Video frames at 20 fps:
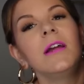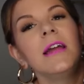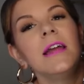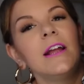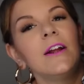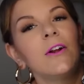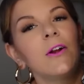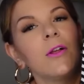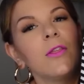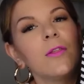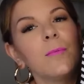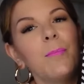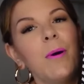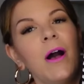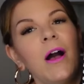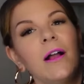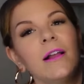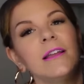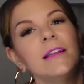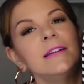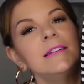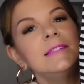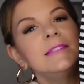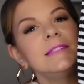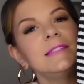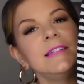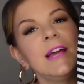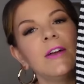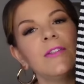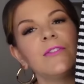here on the pockets,
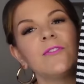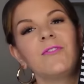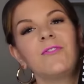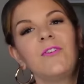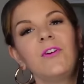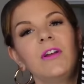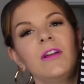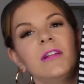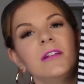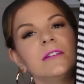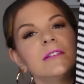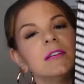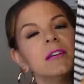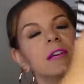down the front.